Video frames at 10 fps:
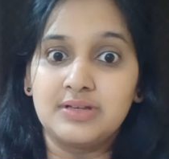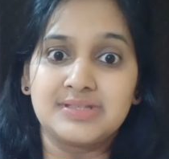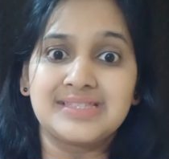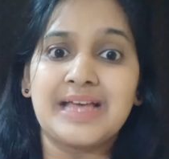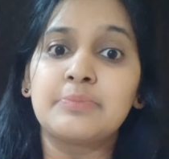
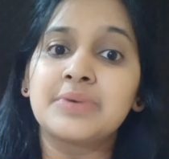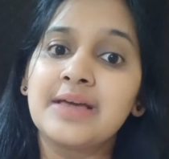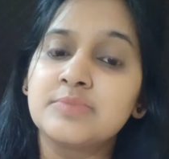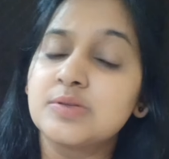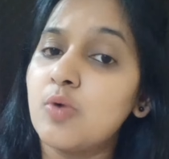
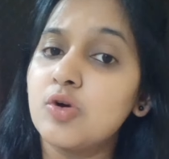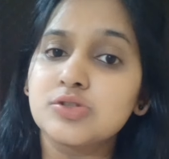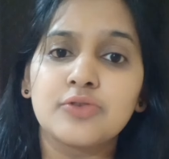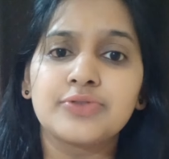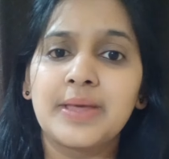sometimes
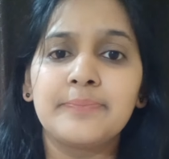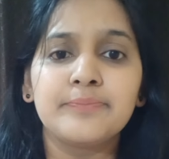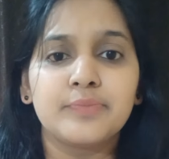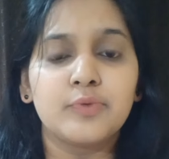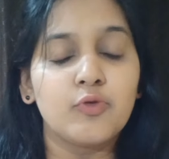most of
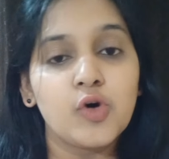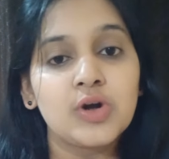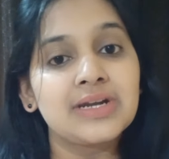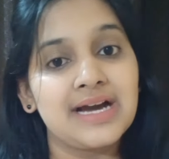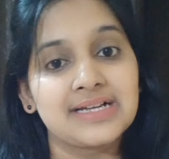them
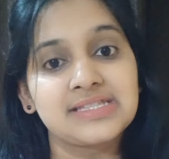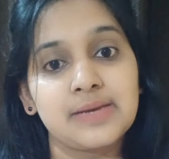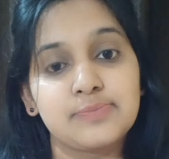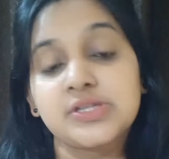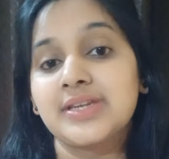won't
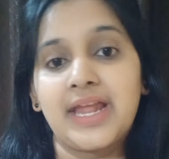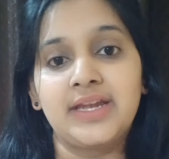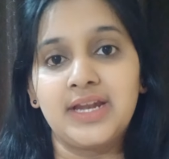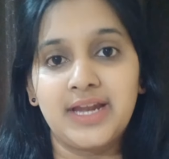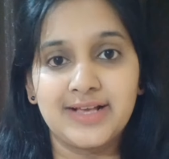accept
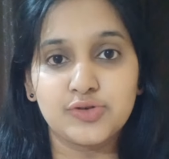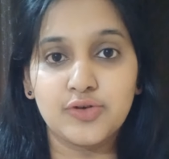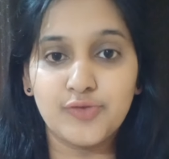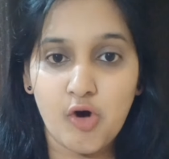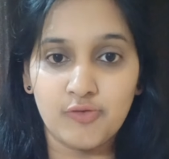90 days
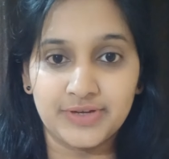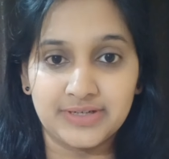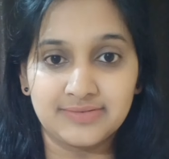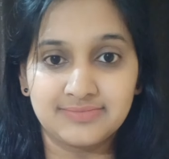of offer.